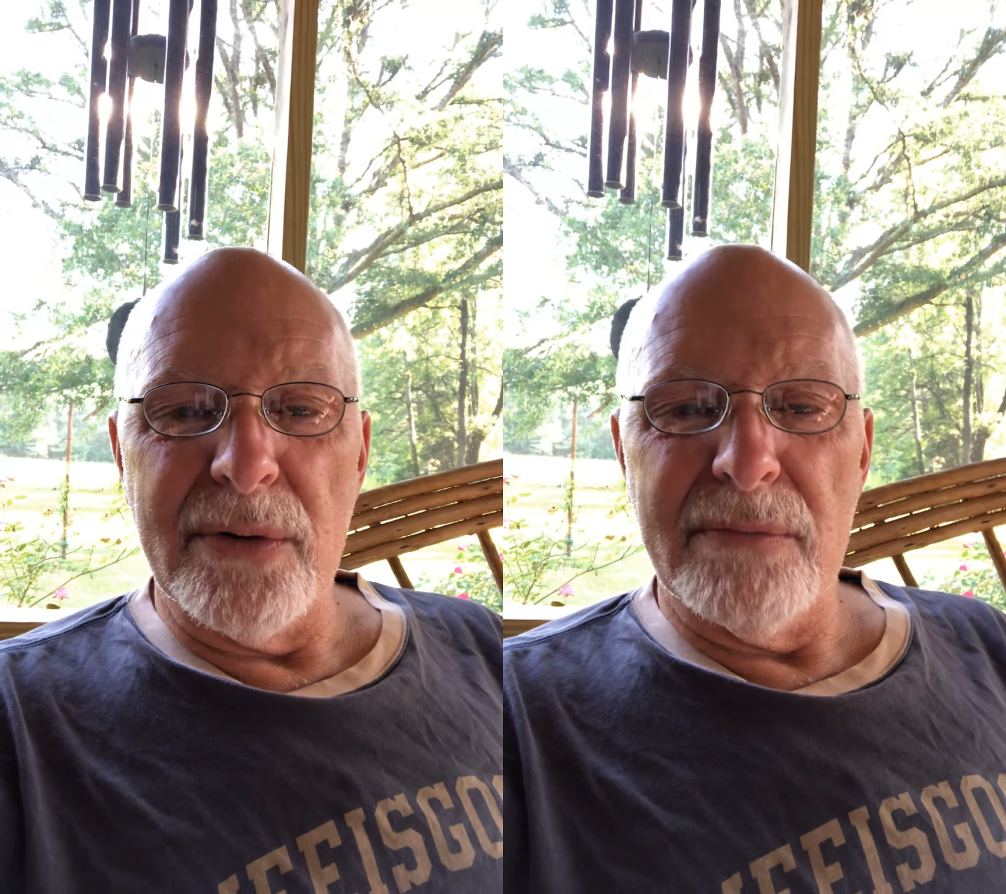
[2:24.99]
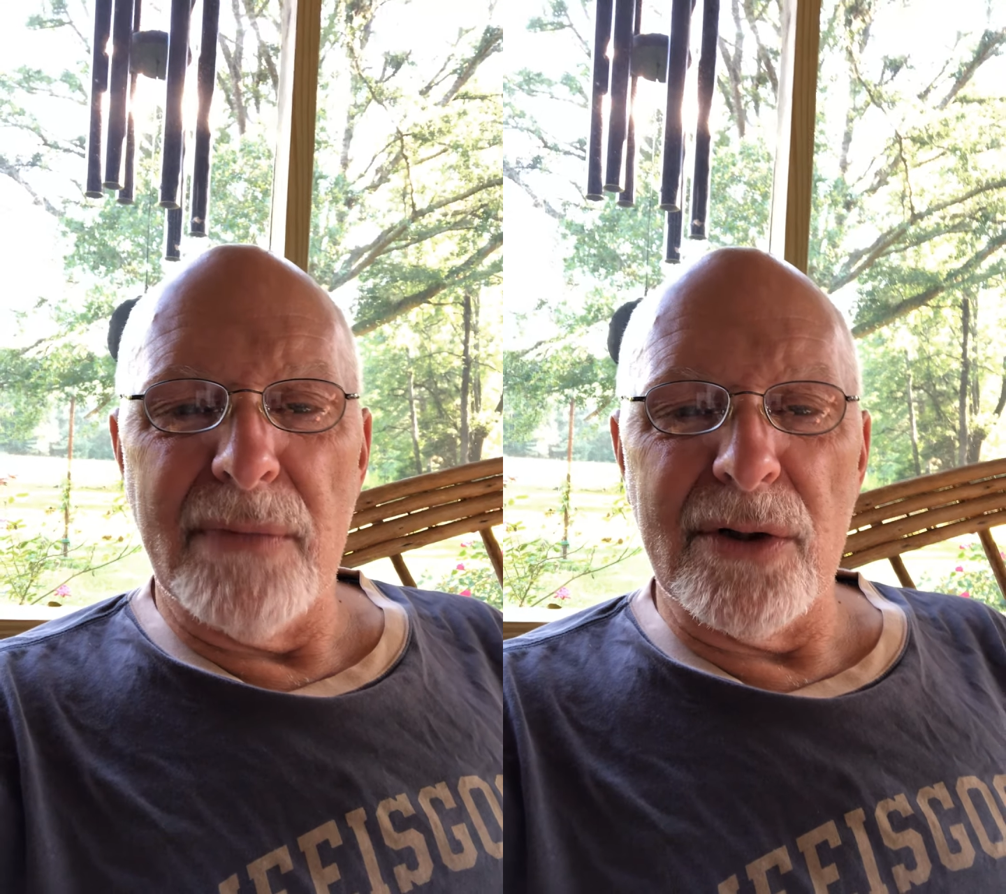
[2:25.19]

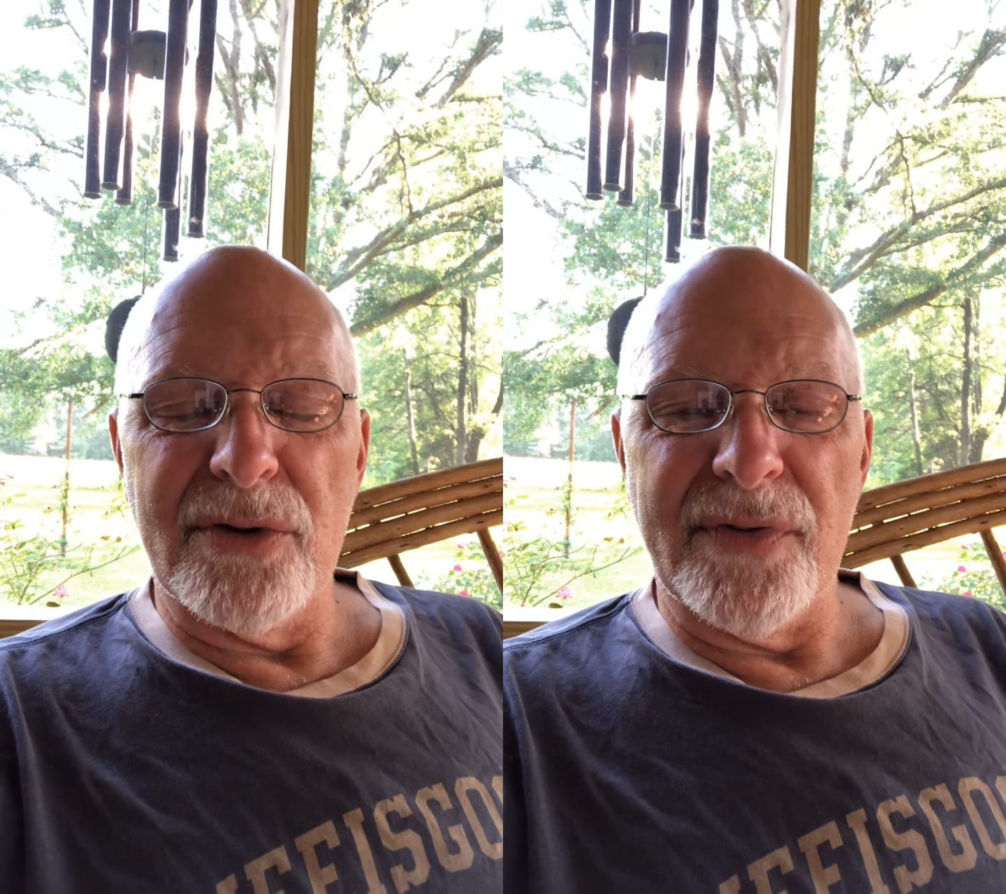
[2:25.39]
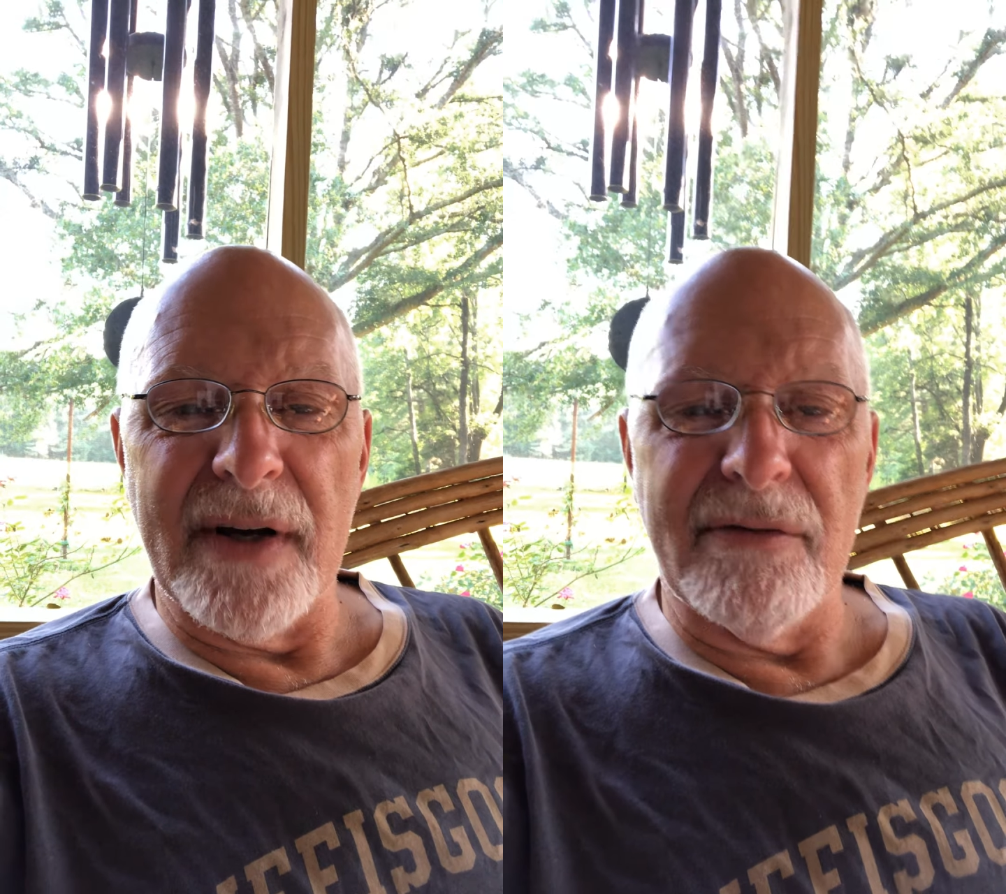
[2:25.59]
most
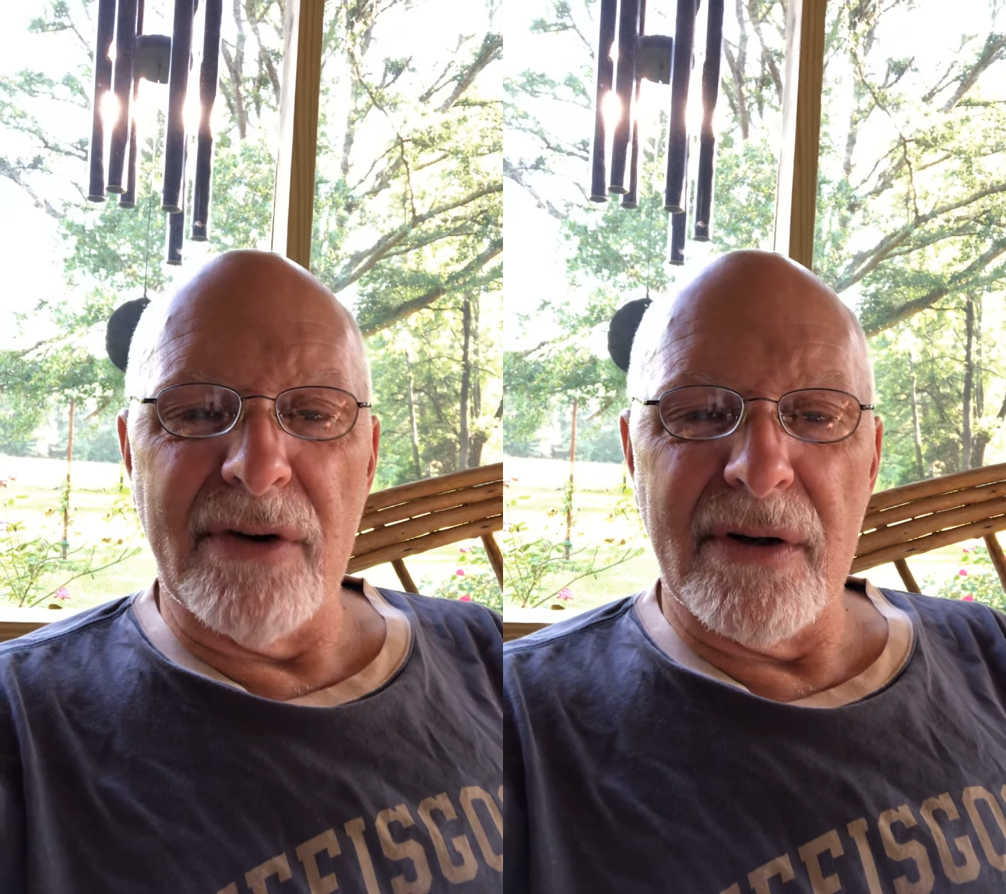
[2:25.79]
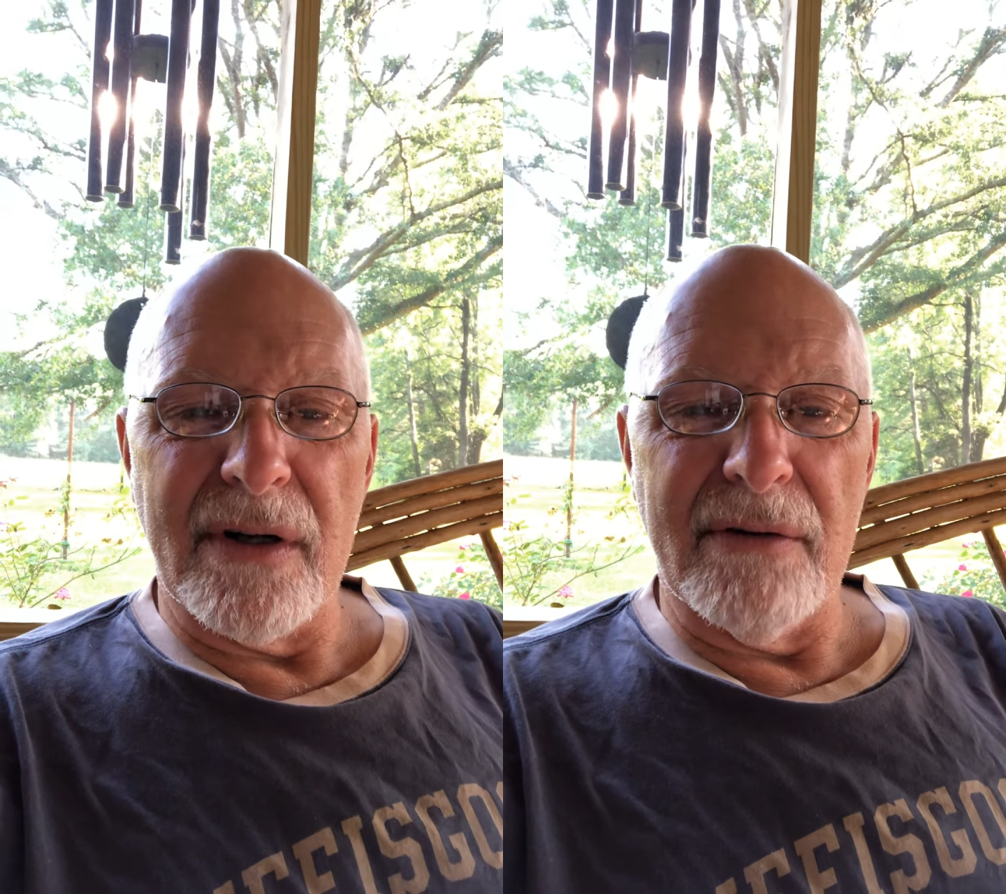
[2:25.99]

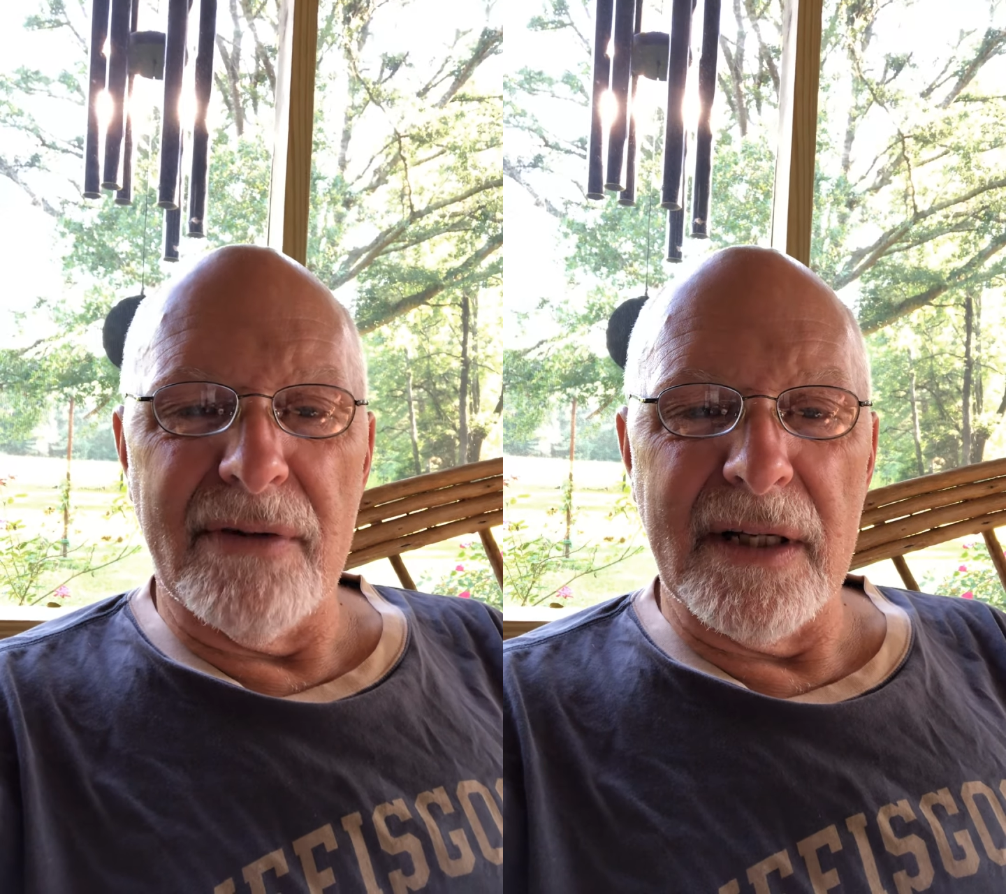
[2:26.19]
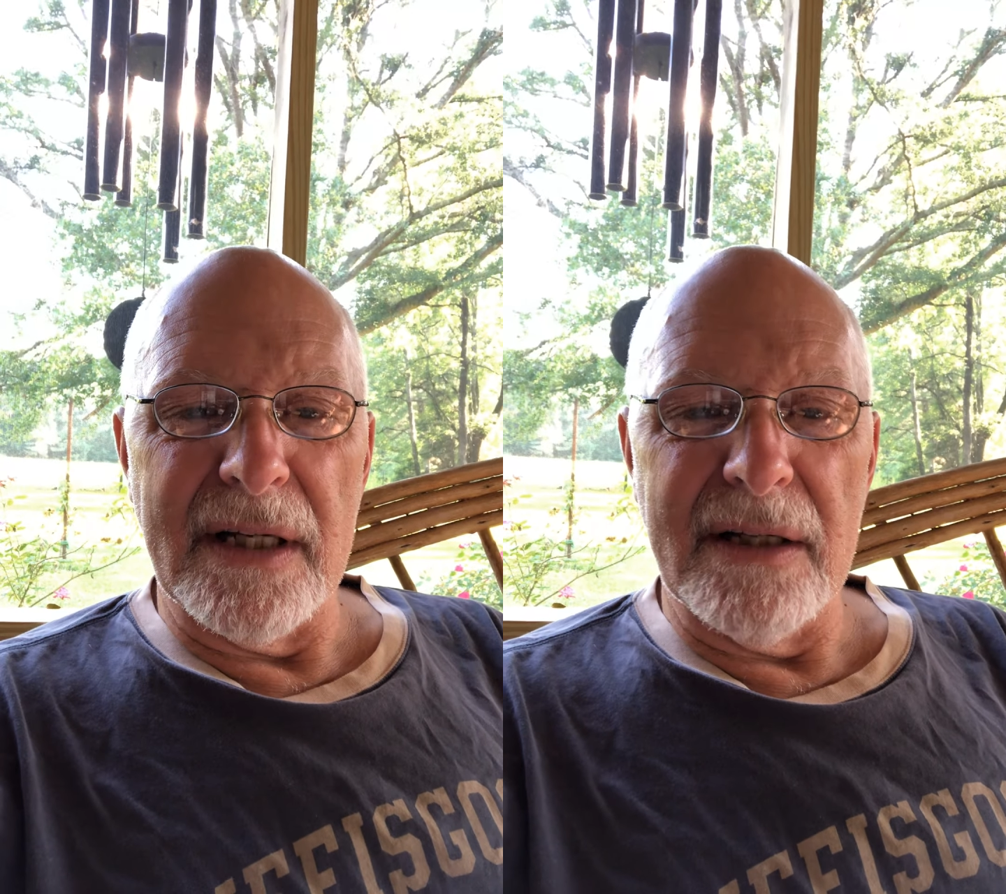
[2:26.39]
favorite of
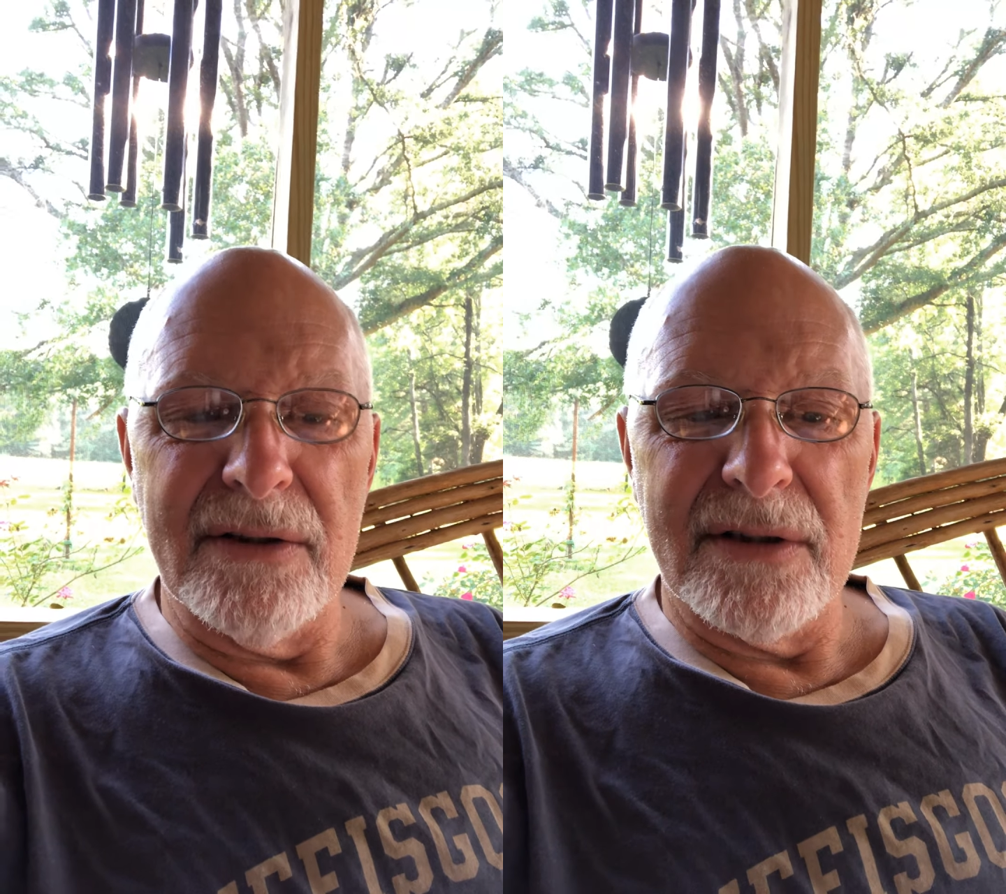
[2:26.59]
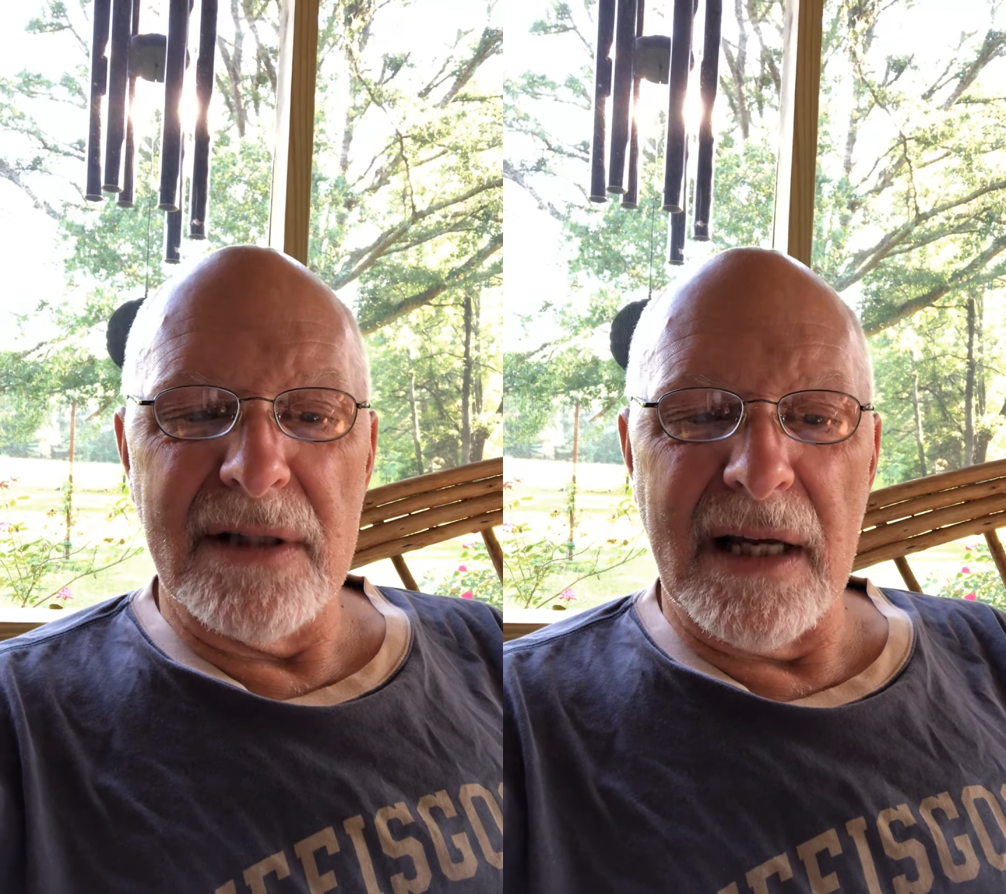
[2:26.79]
these,